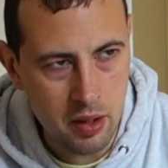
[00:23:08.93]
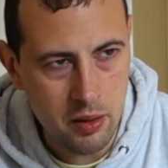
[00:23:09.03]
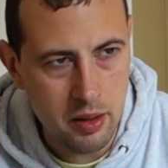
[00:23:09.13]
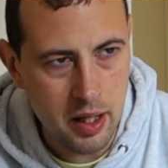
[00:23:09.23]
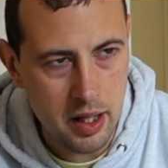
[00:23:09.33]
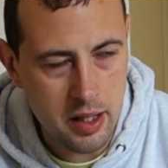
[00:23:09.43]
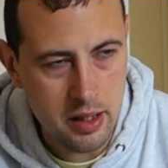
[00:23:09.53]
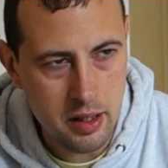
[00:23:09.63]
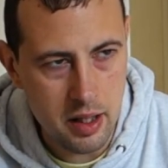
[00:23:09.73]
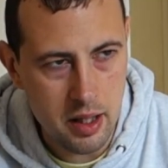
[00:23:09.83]

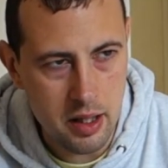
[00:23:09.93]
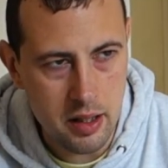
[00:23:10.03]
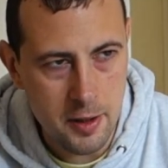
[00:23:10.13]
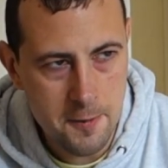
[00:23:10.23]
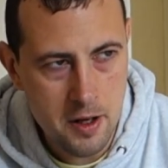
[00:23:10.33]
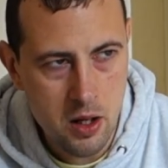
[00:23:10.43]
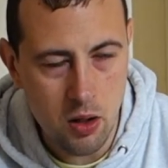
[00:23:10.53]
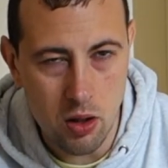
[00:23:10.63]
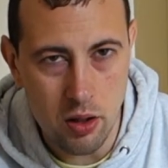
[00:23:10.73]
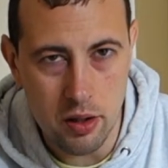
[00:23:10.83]
they
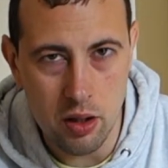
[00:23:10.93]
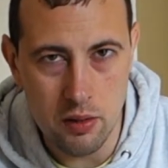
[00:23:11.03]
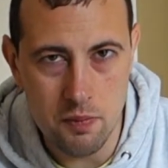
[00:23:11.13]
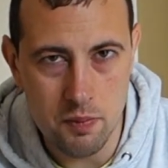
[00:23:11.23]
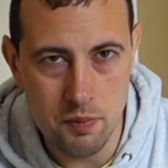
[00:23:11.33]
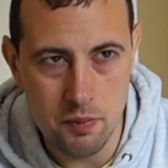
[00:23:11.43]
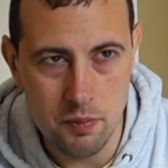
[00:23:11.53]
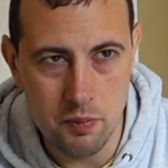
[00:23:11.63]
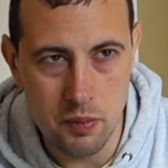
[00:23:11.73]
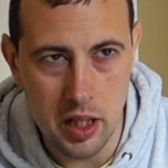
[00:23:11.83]
are not
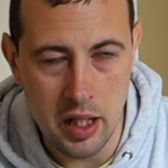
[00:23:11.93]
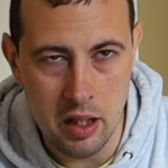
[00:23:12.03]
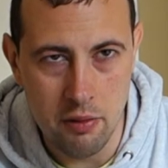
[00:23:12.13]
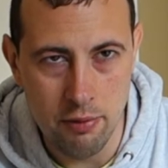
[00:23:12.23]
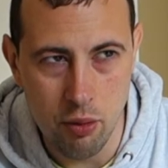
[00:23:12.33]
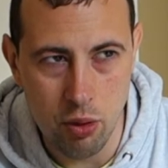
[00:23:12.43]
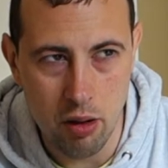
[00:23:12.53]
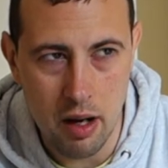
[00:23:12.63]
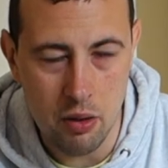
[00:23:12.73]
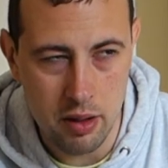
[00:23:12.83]
in the
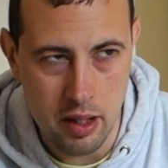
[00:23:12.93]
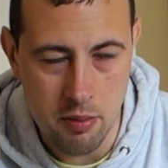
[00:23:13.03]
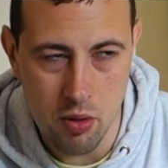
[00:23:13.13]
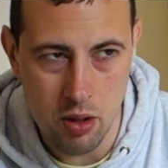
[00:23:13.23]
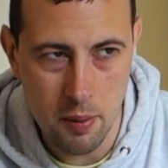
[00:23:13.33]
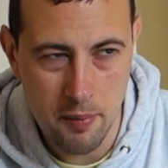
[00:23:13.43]
foreground anymore,